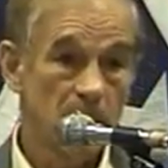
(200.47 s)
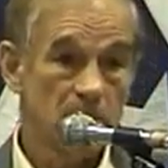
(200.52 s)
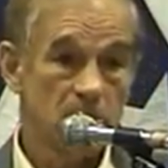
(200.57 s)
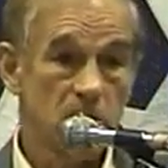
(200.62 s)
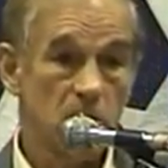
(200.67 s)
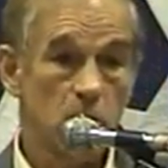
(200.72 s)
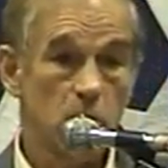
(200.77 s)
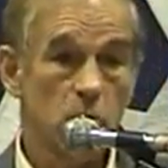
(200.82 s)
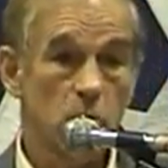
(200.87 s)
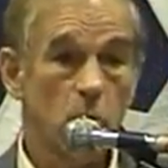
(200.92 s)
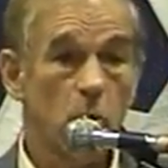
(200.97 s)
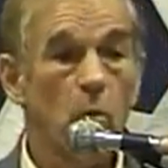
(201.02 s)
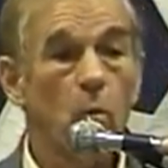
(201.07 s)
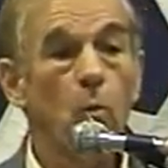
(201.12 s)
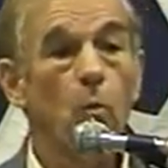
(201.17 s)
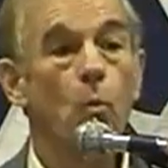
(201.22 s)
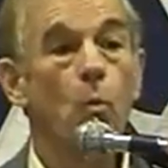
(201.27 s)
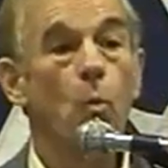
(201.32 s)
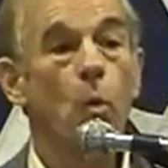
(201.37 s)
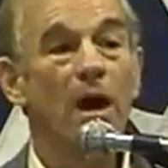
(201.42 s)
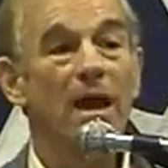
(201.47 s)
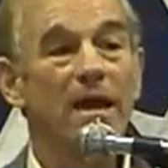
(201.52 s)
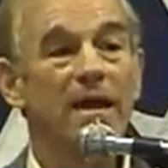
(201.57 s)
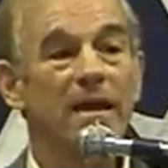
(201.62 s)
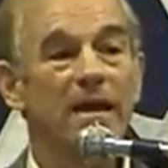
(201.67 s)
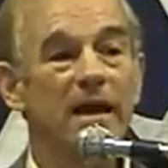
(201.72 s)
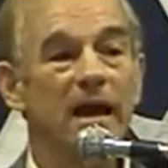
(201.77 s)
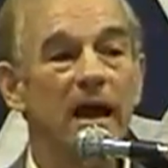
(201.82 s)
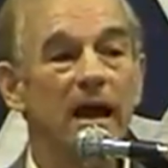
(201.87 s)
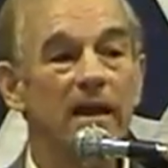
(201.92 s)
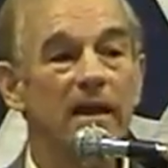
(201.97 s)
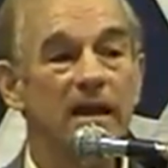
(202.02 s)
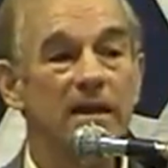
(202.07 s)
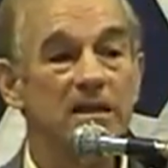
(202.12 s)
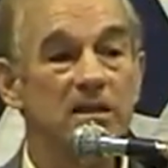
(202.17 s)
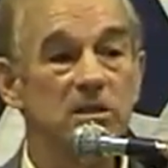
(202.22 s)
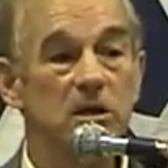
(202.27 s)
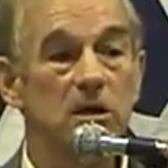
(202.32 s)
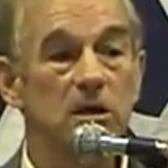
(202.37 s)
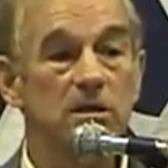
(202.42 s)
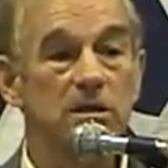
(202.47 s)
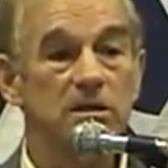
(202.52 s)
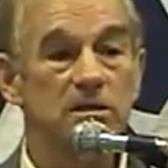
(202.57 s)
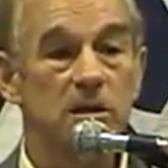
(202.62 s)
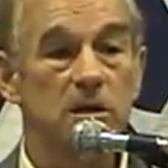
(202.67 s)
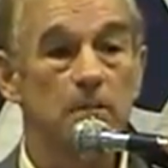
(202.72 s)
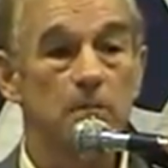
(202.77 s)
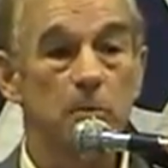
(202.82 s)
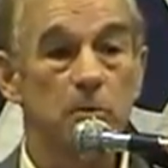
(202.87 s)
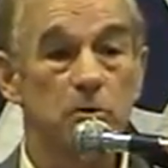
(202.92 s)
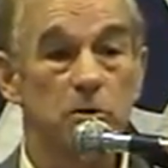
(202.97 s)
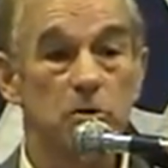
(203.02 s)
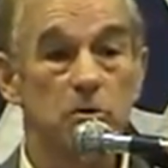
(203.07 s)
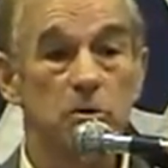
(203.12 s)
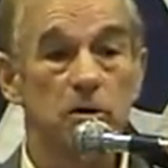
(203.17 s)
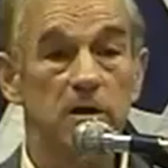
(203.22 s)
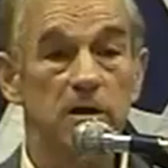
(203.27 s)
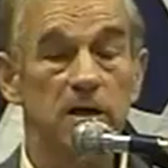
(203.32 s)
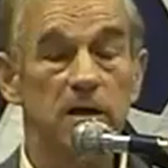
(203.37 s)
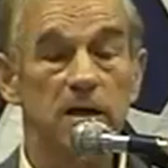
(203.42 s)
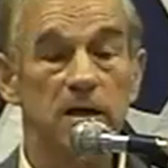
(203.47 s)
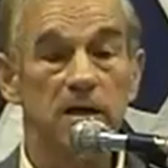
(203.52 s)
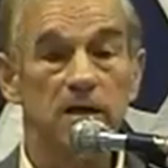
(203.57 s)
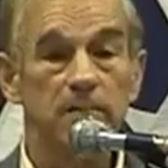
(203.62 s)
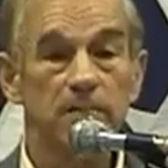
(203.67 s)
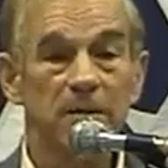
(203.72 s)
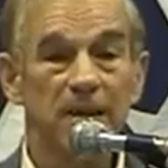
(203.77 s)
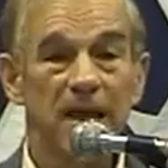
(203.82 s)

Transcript: So when they saw this opportunity,